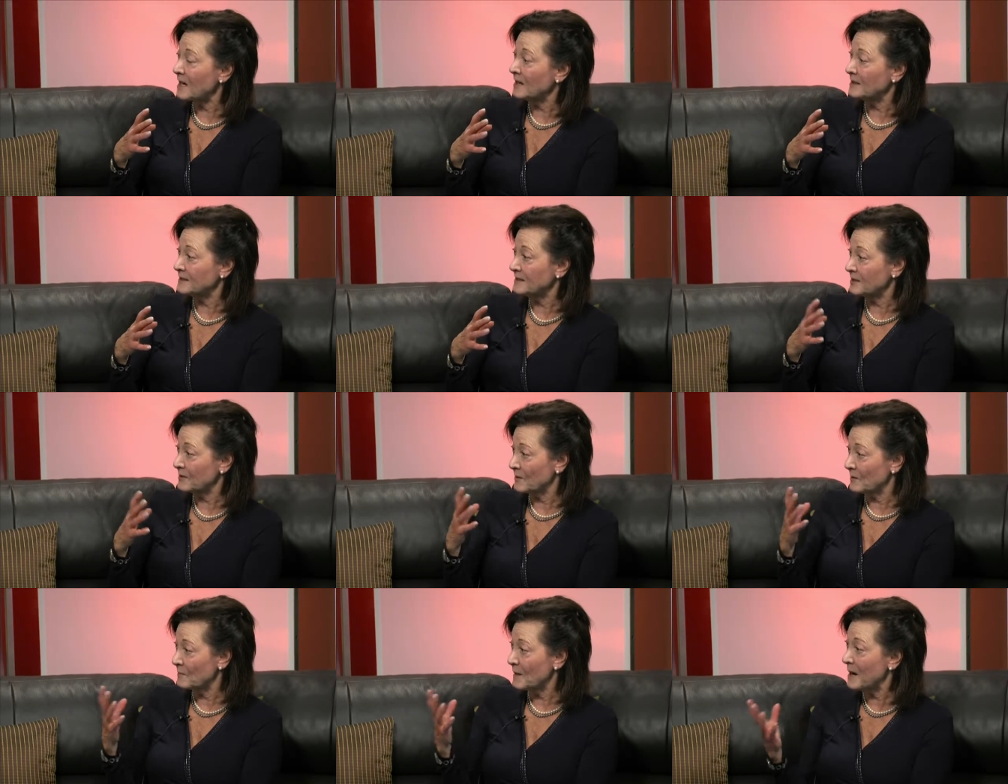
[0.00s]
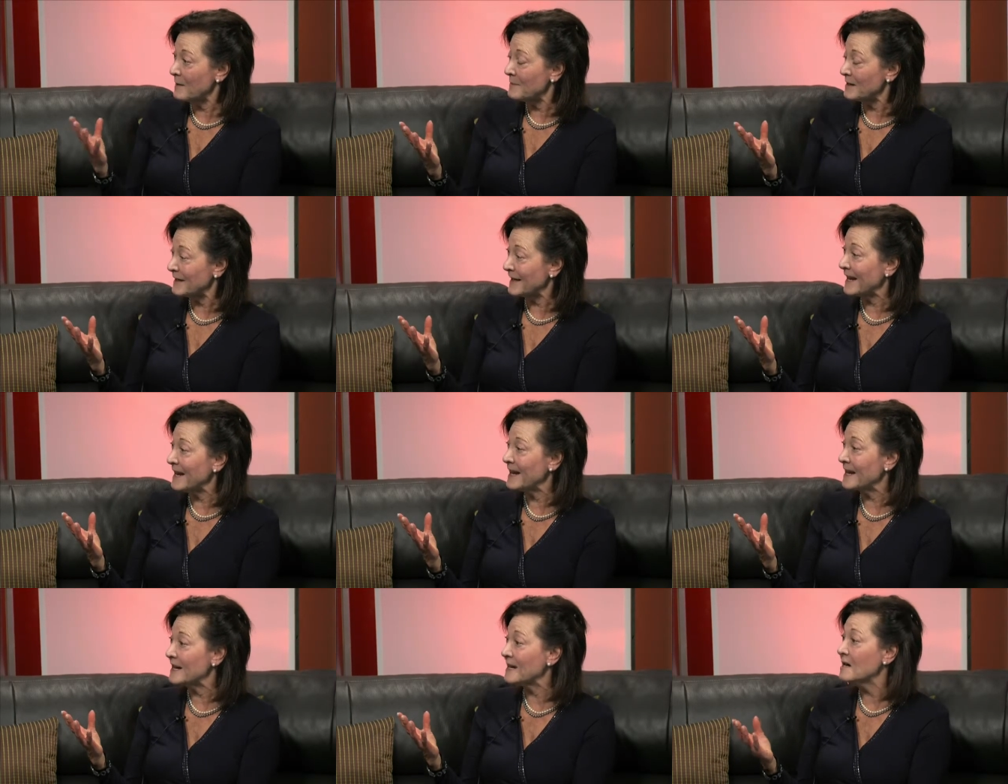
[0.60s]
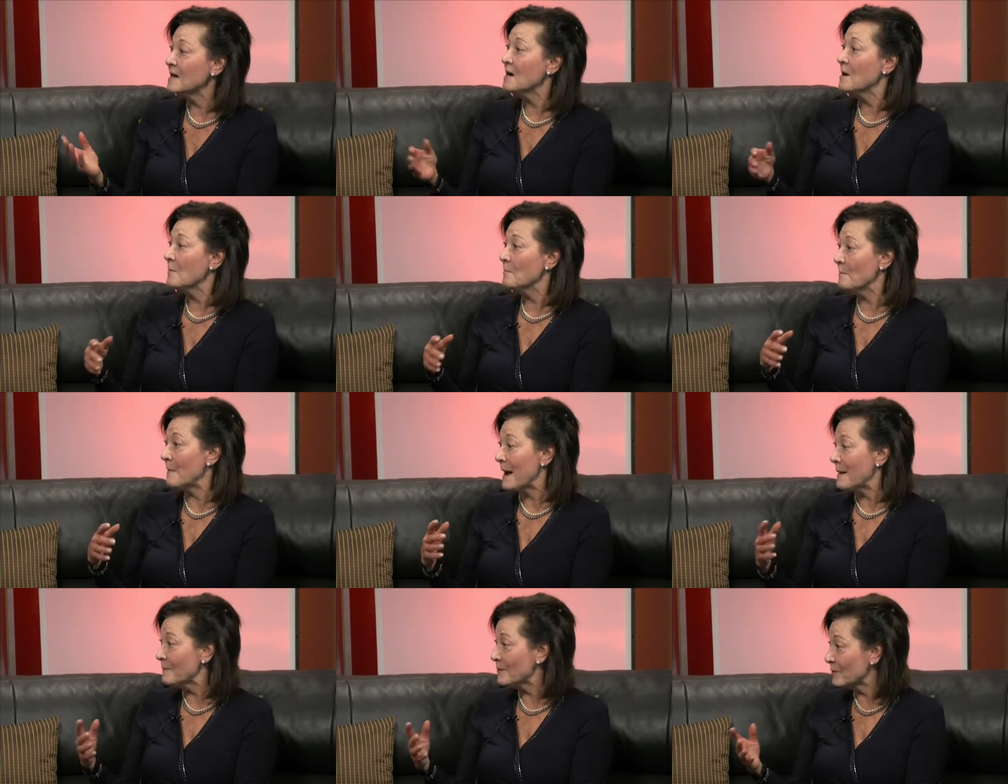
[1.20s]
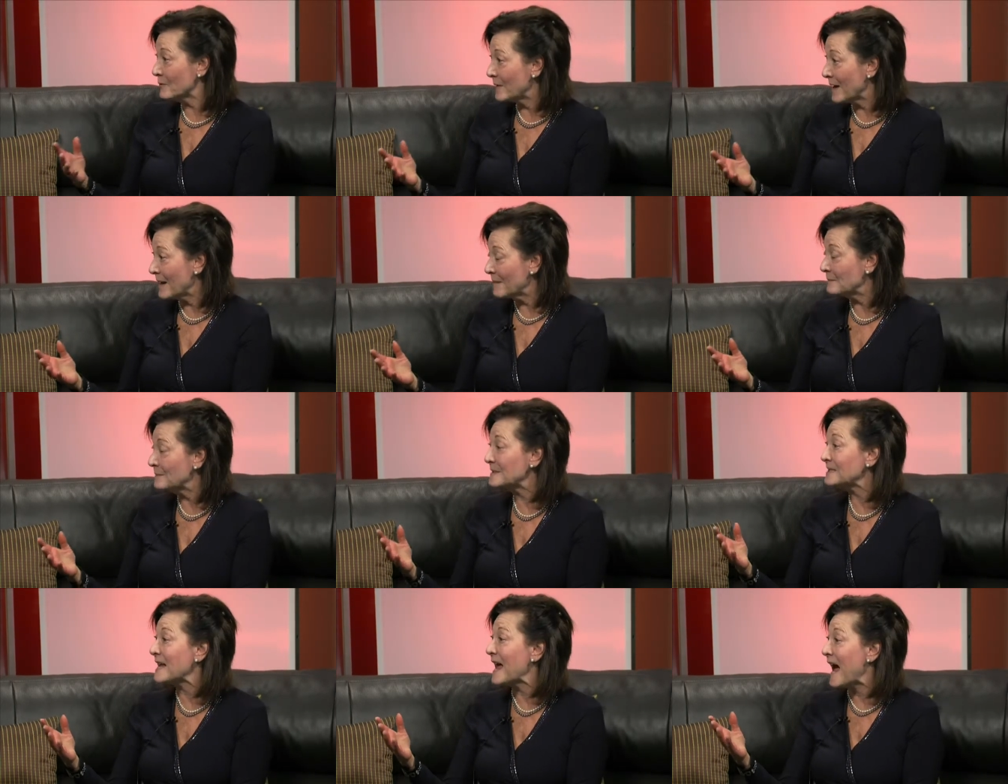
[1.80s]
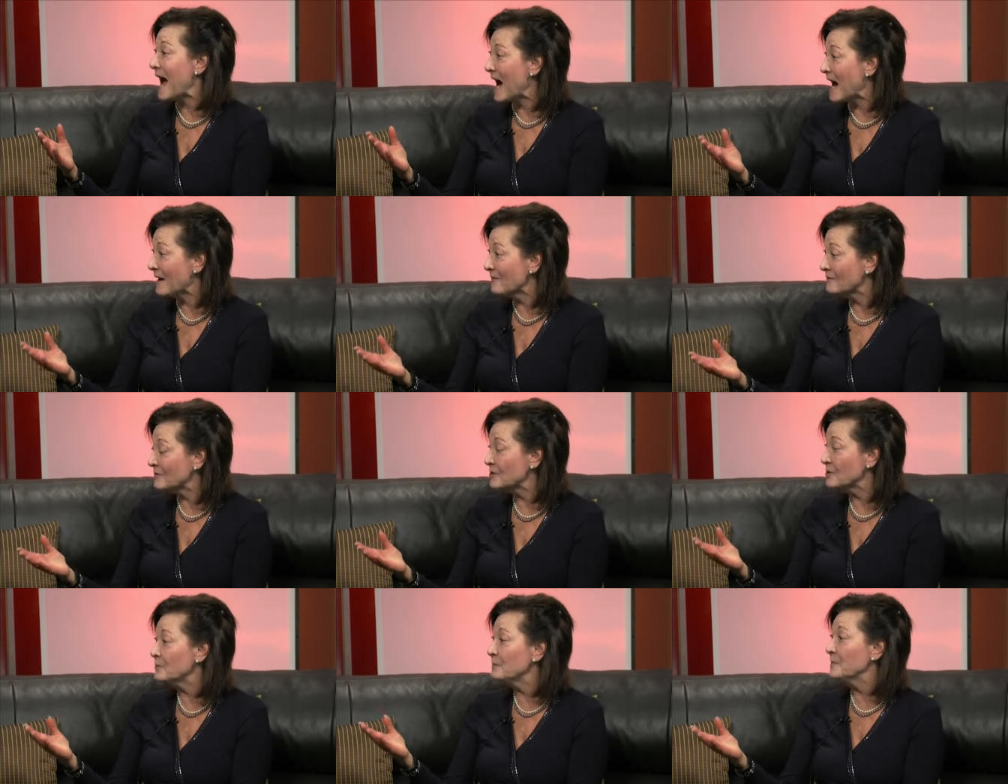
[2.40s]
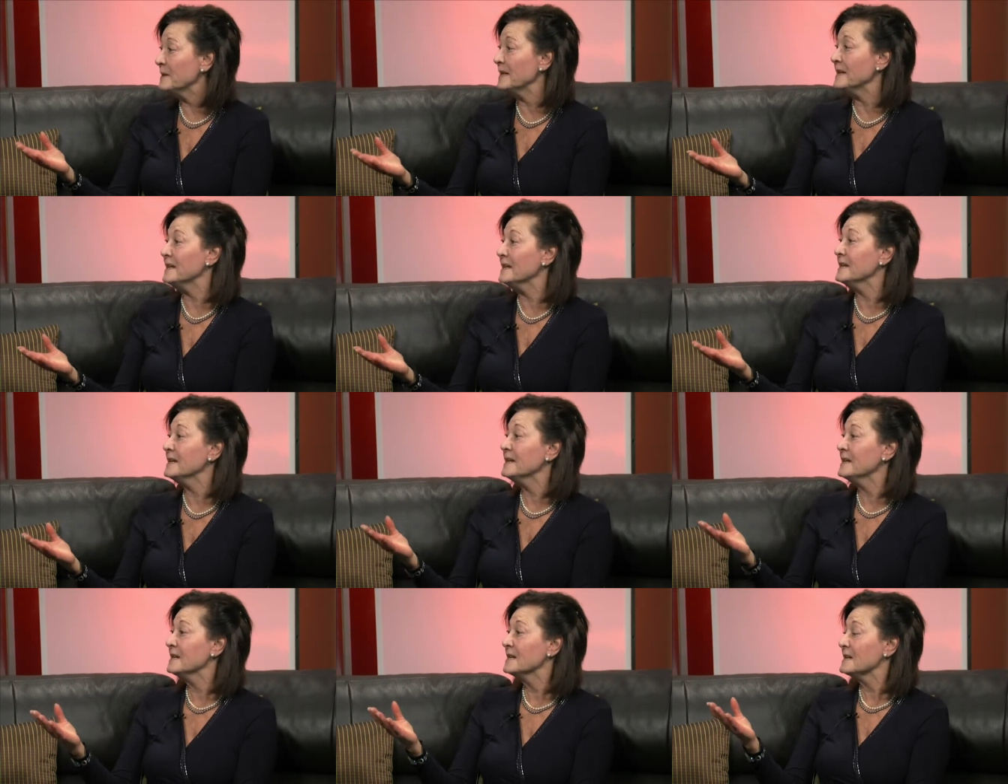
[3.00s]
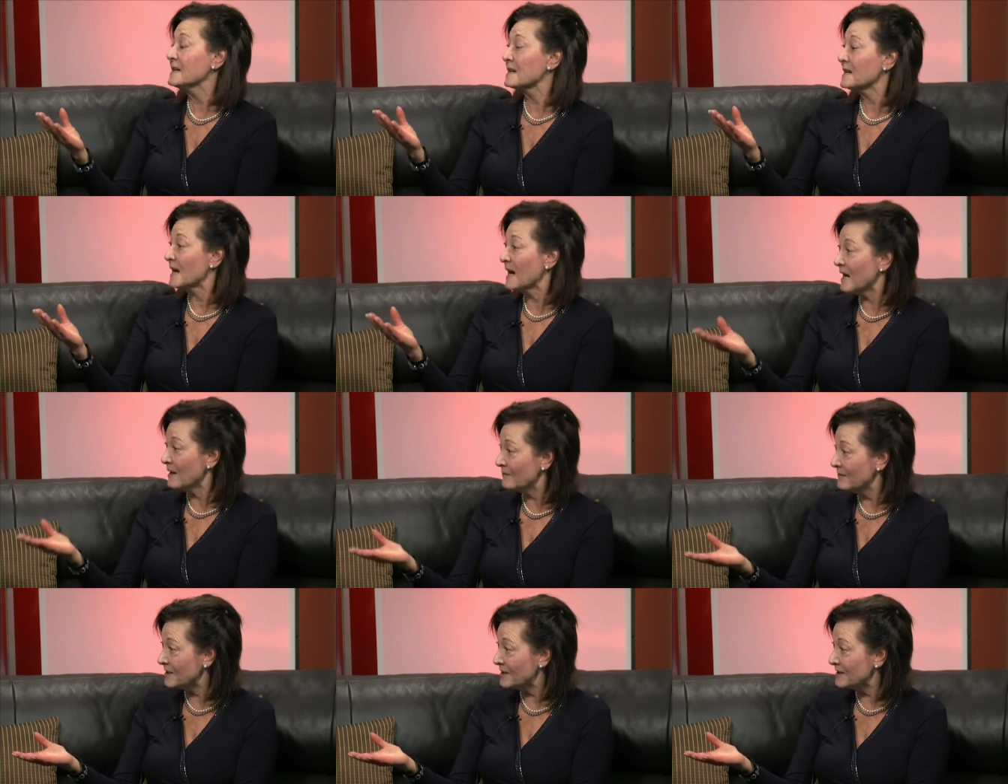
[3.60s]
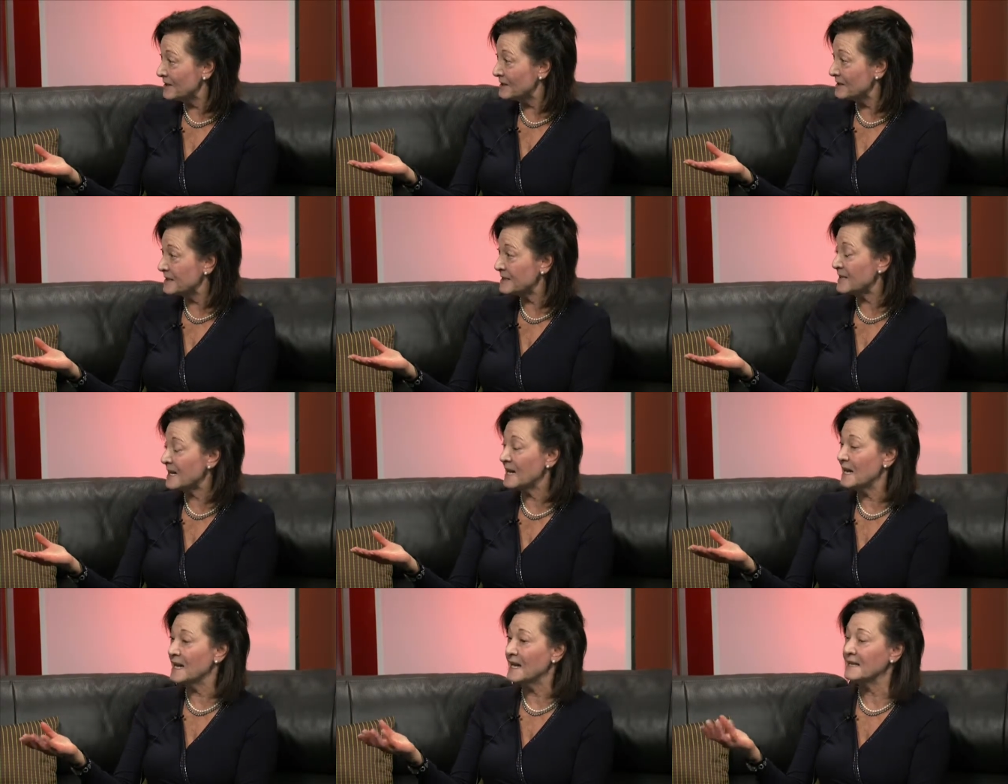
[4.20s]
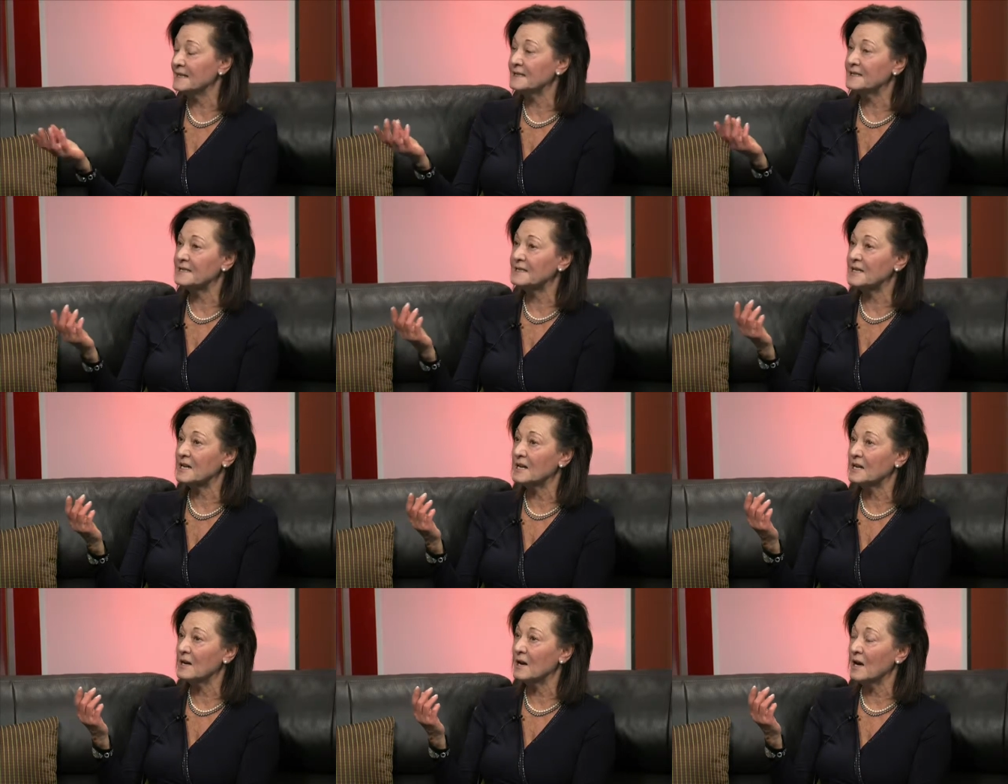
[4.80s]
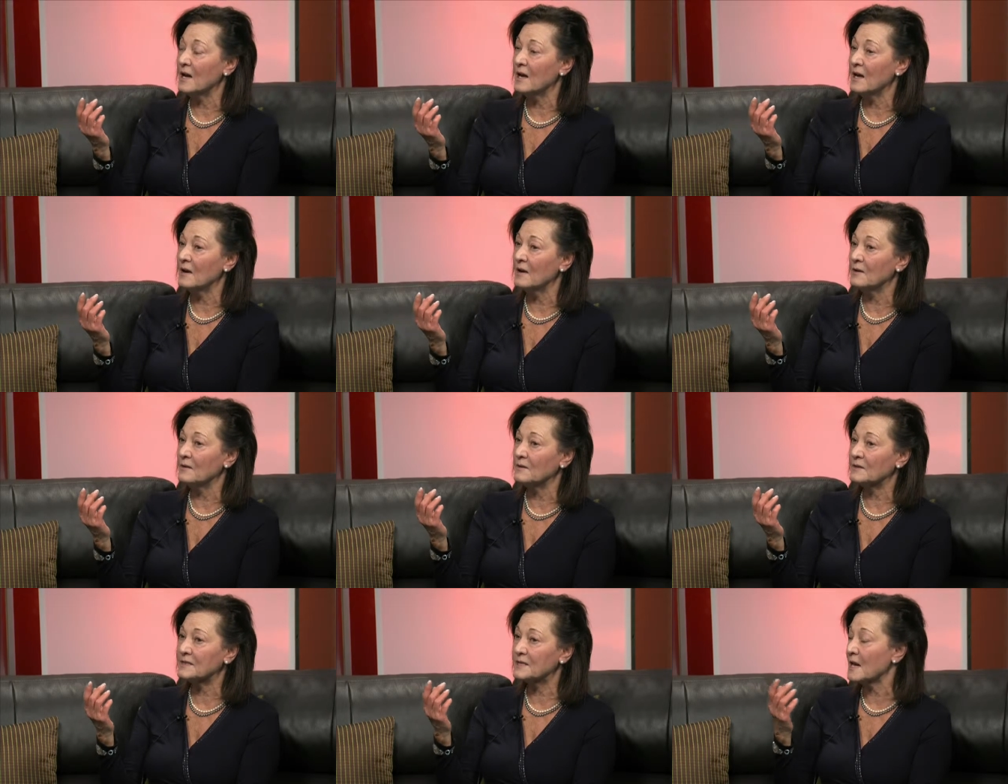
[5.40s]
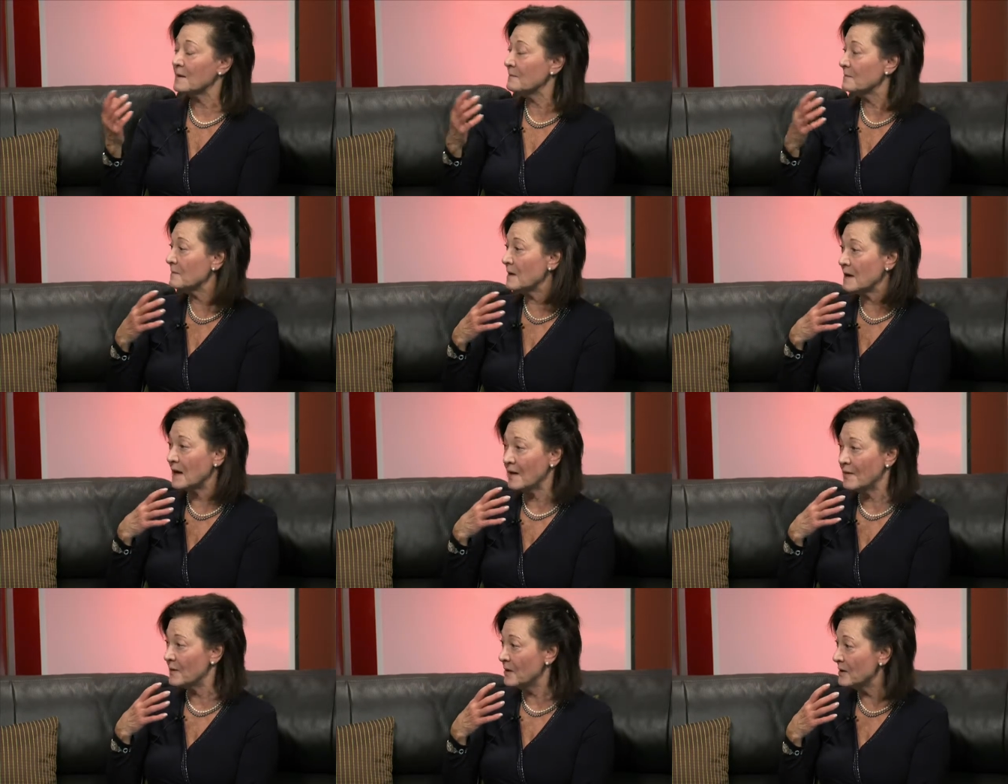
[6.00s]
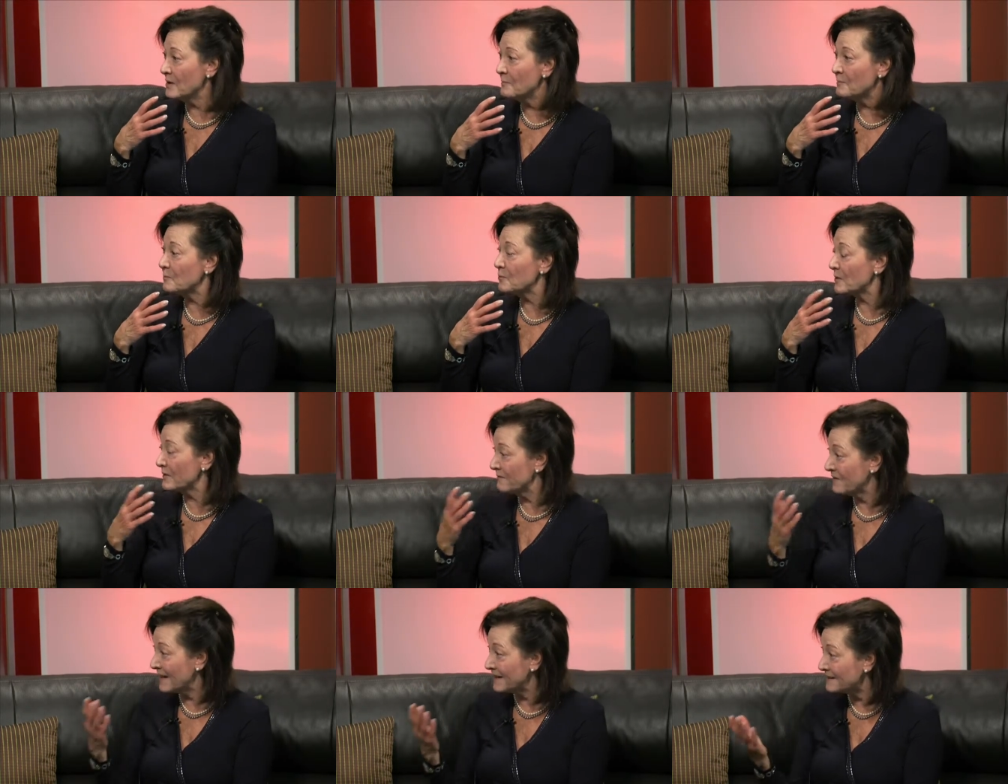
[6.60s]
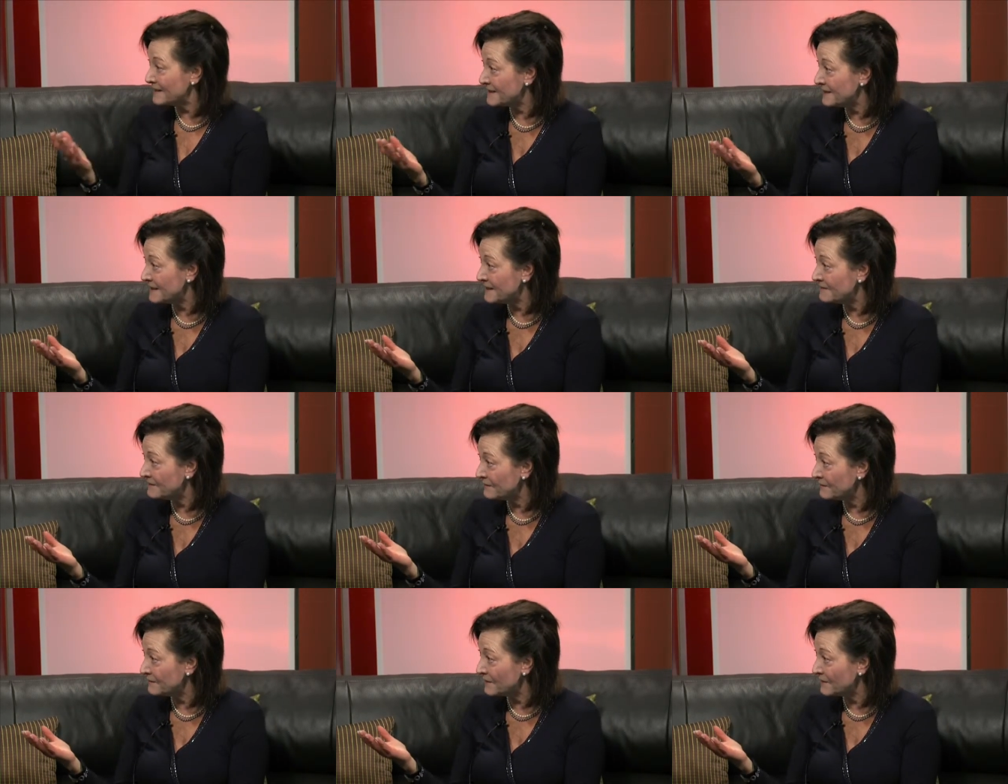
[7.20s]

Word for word: under Obamacare, mammograms have to be covered, and uh, some other preventive.